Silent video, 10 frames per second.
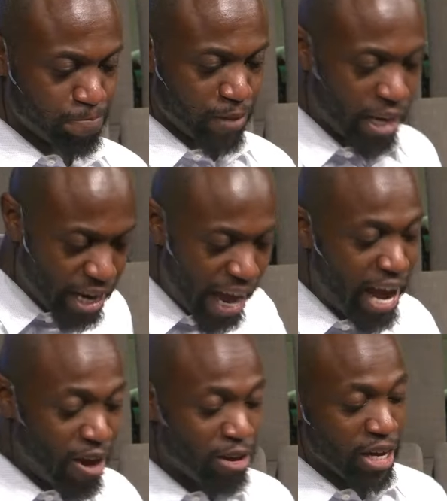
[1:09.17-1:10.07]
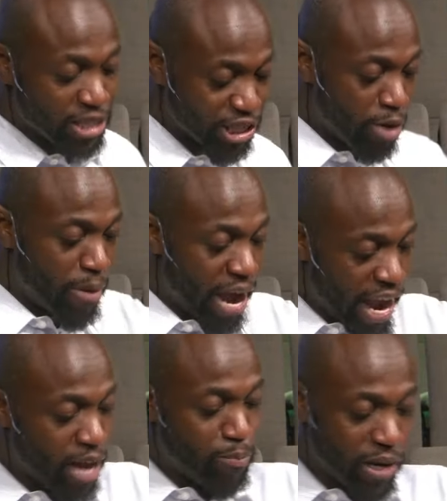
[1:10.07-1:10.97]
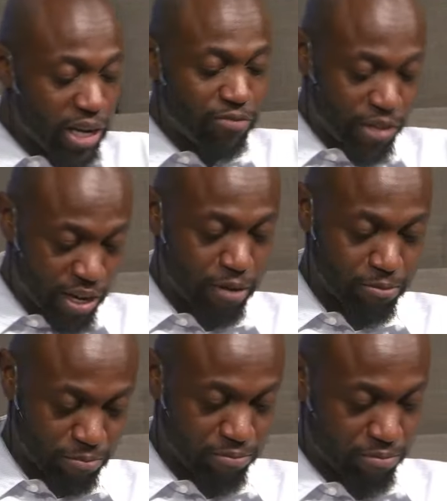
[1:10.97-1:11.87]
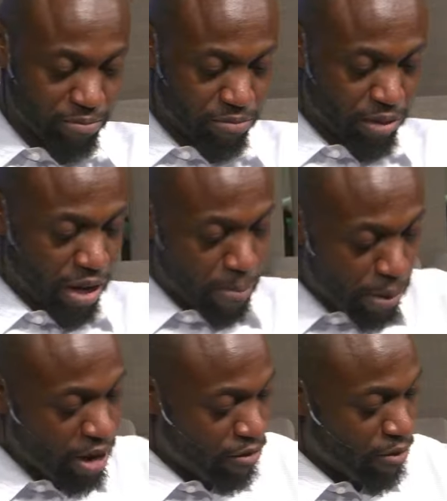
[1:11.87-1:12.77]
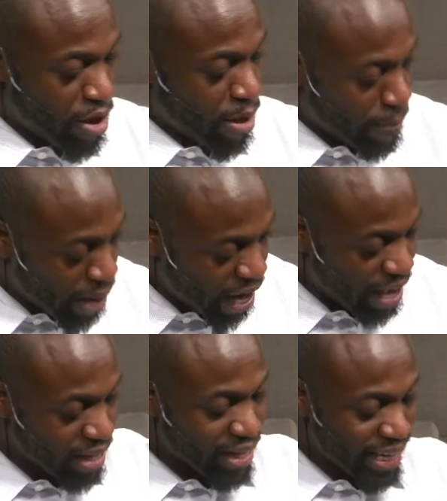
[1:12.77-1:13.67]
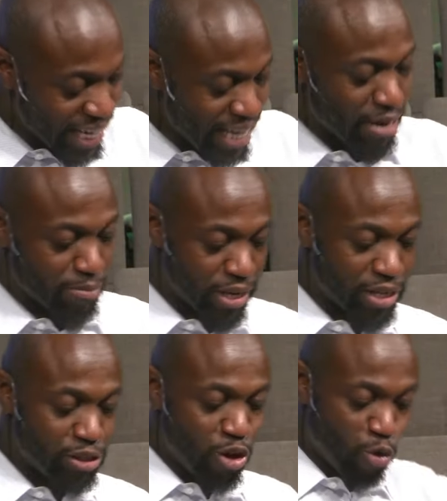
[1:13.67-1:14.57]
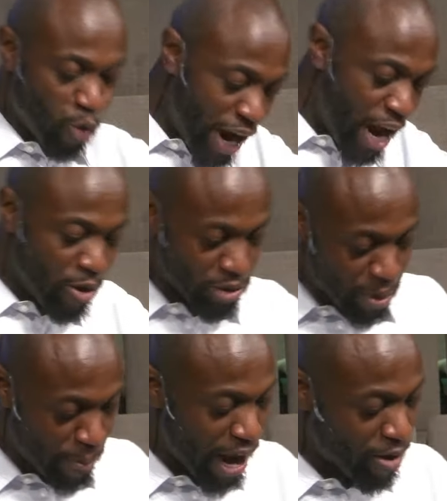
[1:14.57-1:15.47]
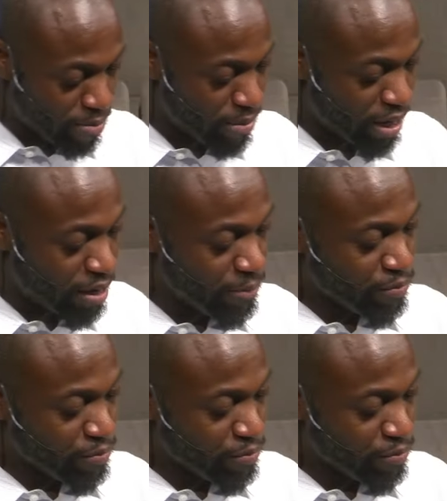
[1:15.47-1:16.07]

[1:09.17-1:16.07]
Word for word: And now shall my head be lifted up above my enemies round about me.